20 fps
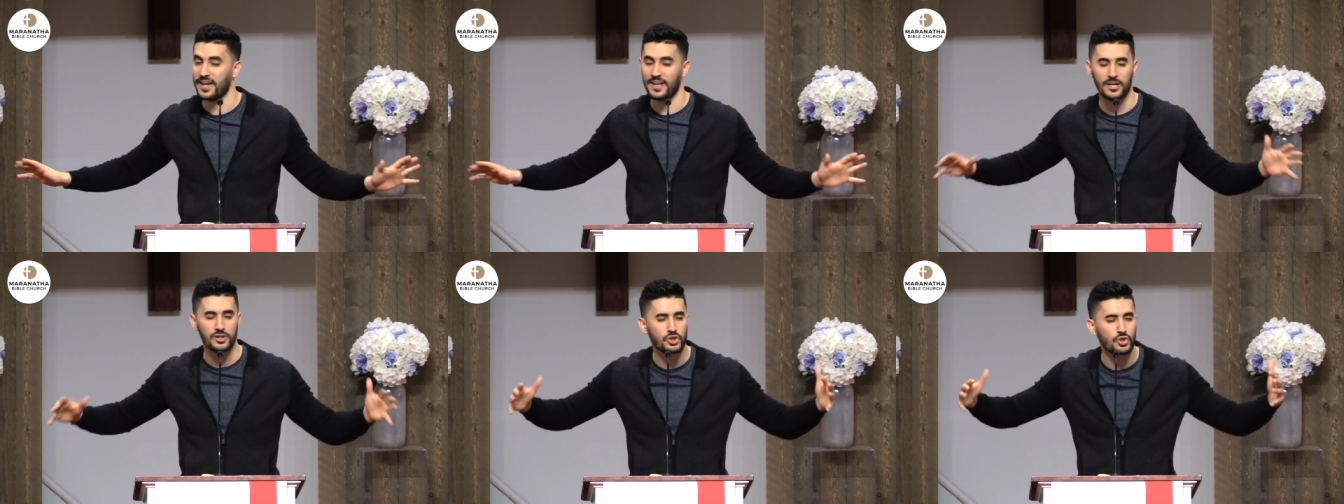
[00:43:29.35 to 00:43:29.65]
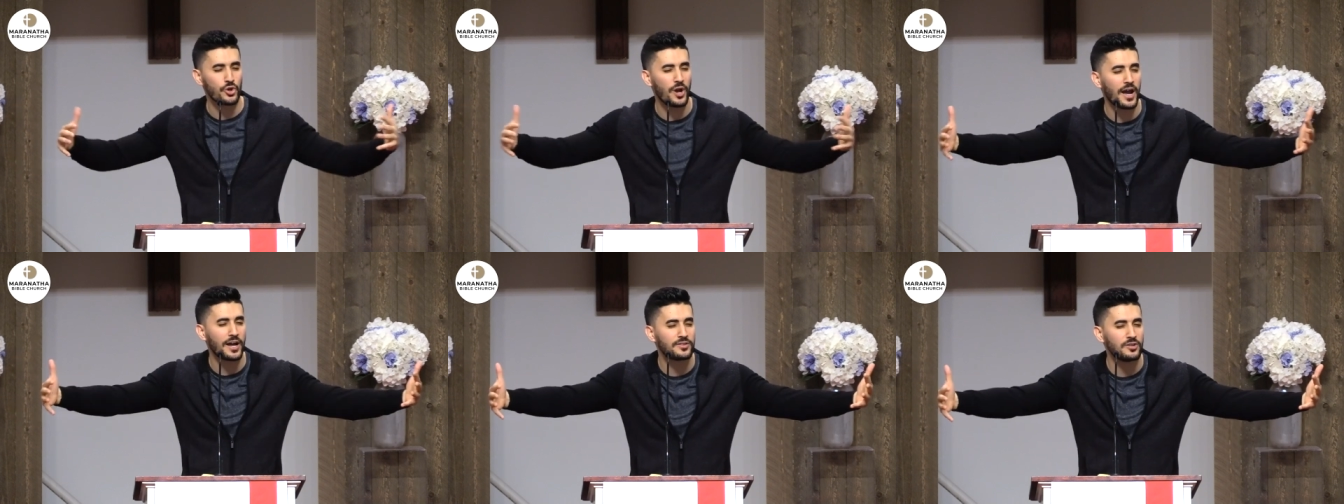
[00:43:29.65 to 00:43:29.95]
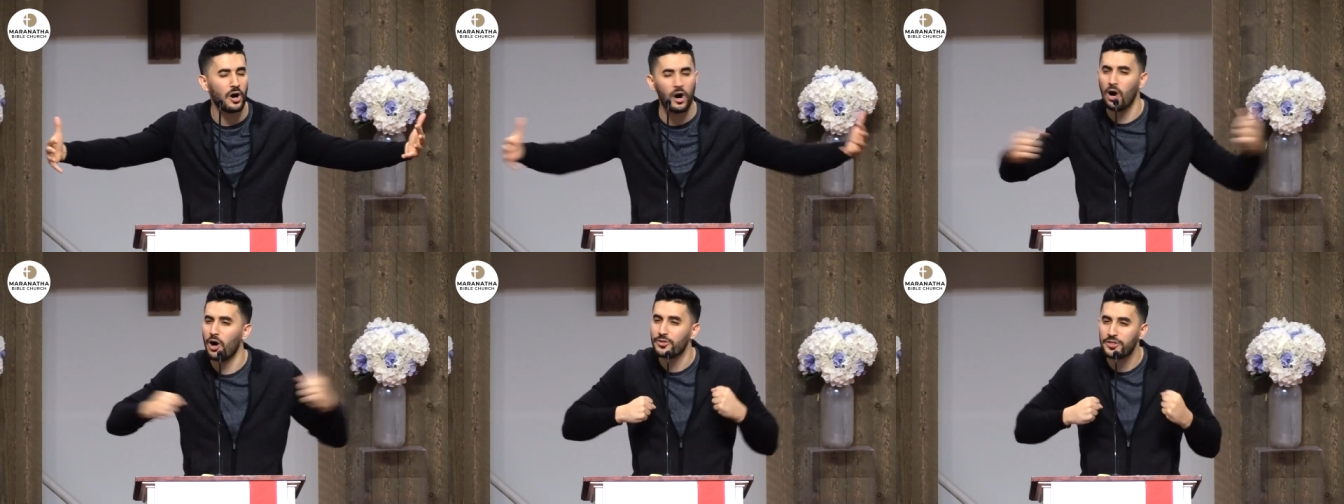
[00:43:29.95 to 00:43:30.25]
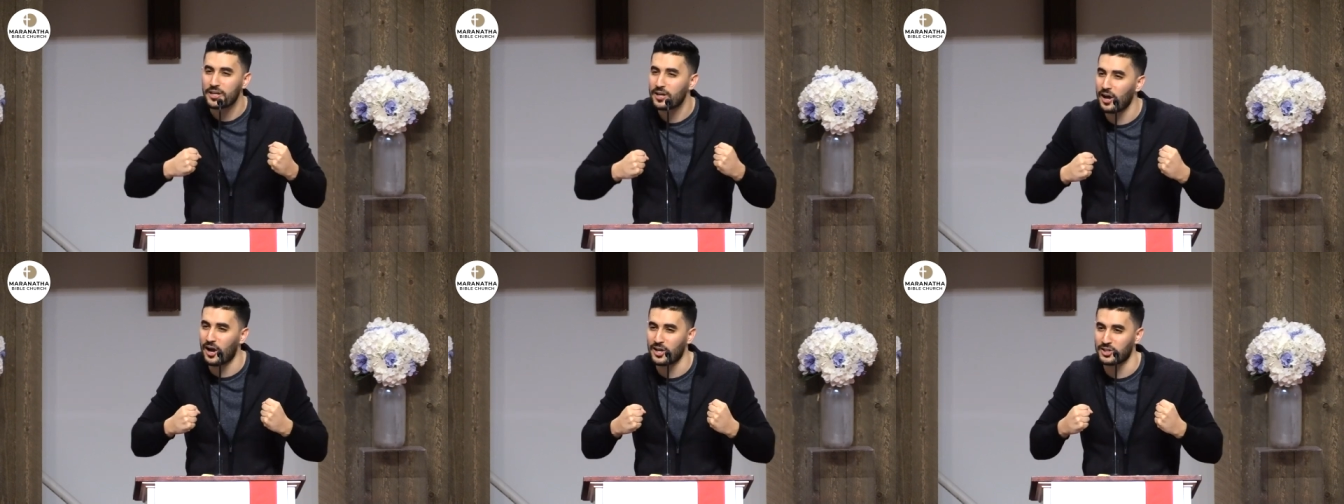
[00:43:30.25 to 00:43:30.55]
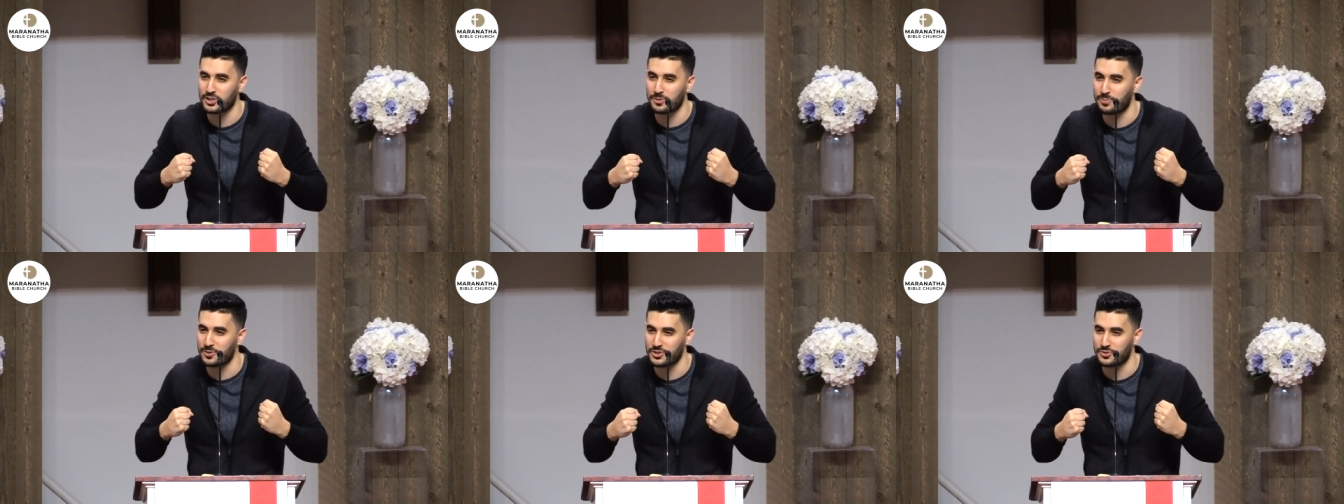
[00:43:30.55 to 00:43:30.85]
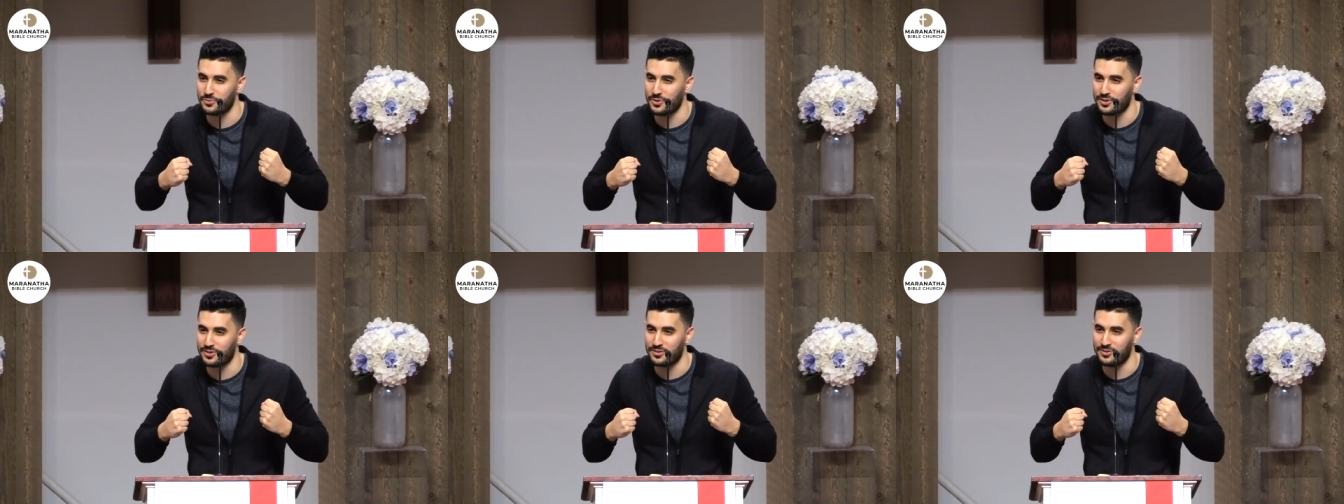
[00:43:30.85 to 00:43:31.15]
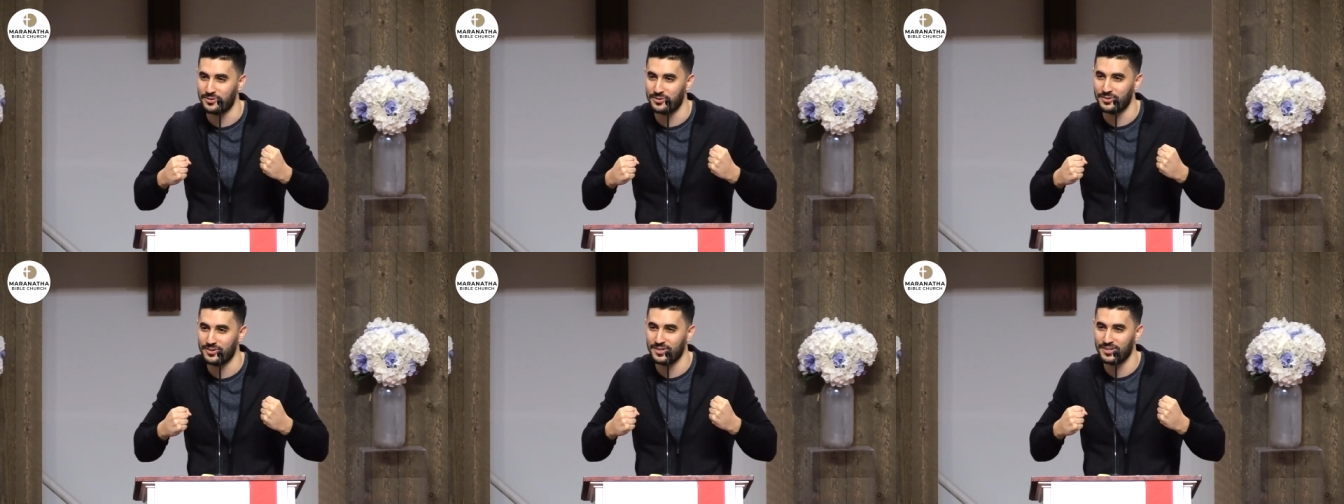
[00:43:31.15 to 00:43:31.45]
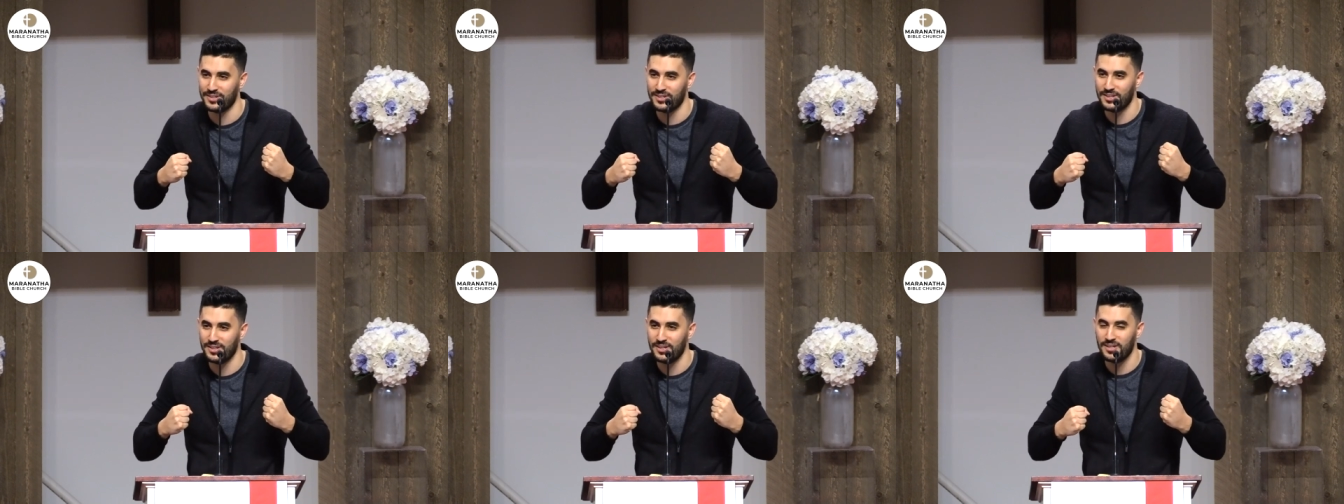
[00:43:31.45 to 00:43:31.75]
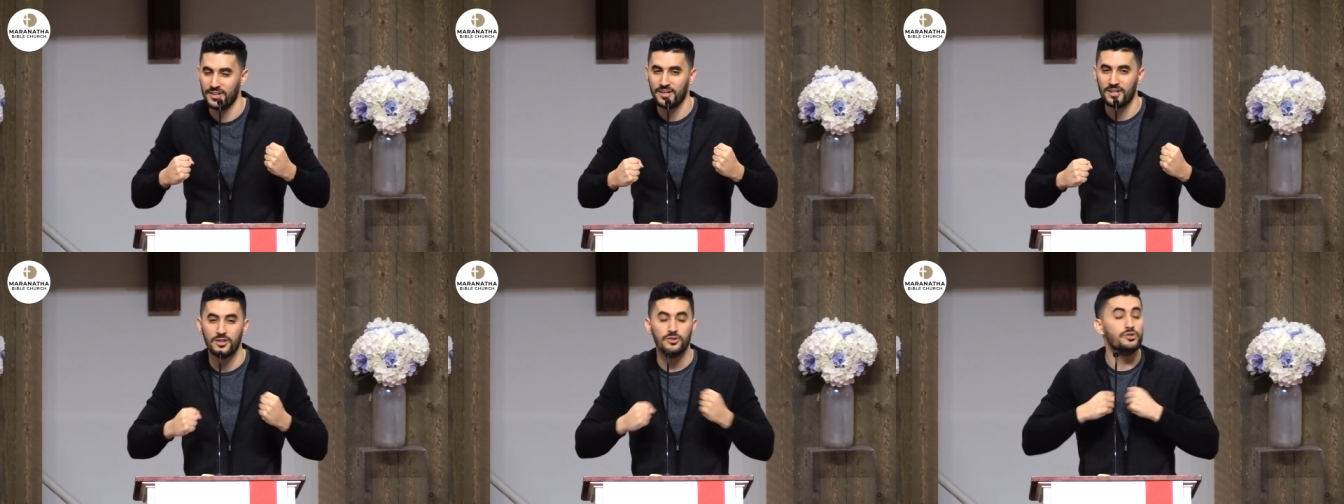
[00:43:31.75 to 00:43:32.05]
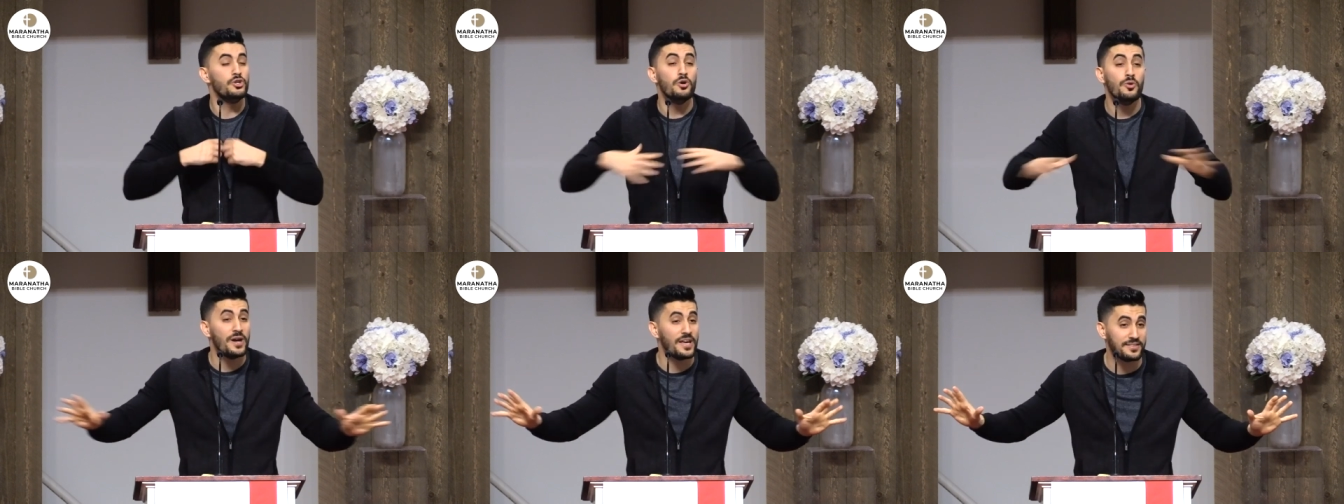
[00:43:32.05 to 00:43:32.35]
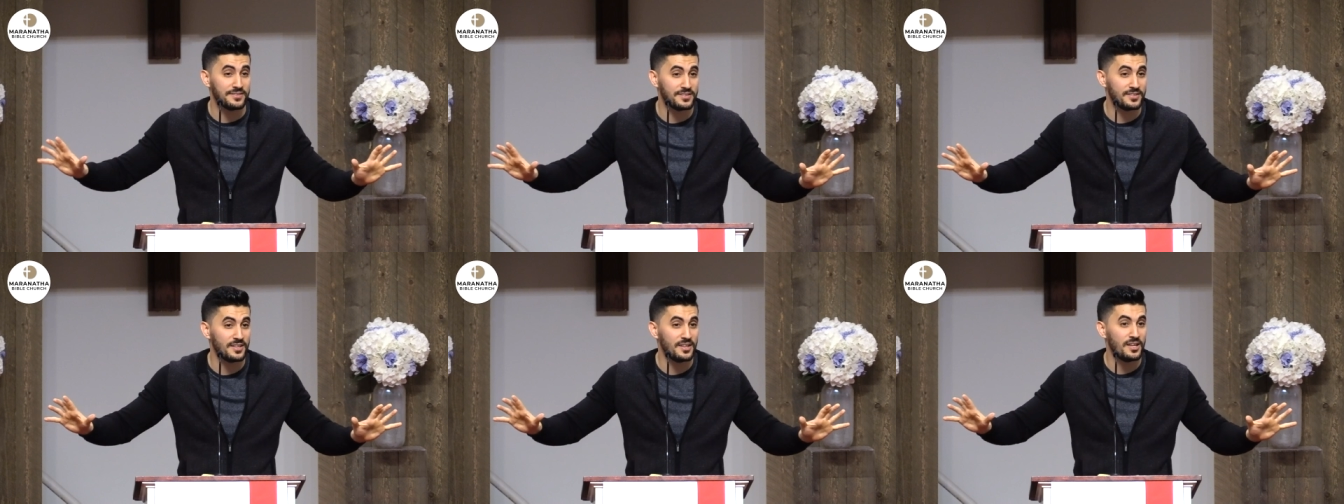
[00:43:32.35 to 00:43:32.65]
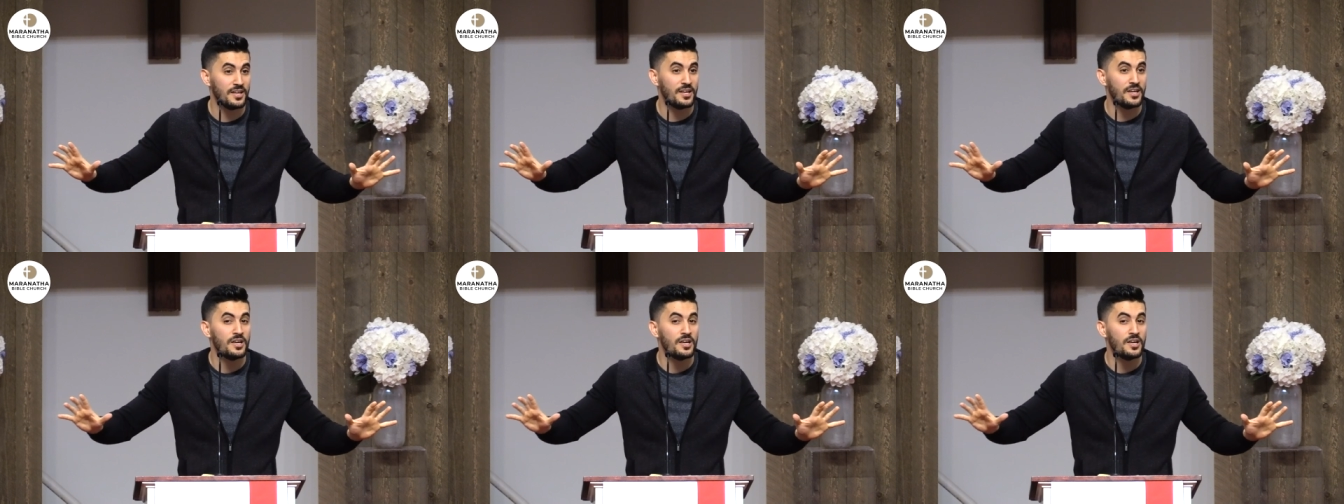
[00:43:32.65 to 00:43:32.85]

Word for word: and attract all the gossipers with you. Do it.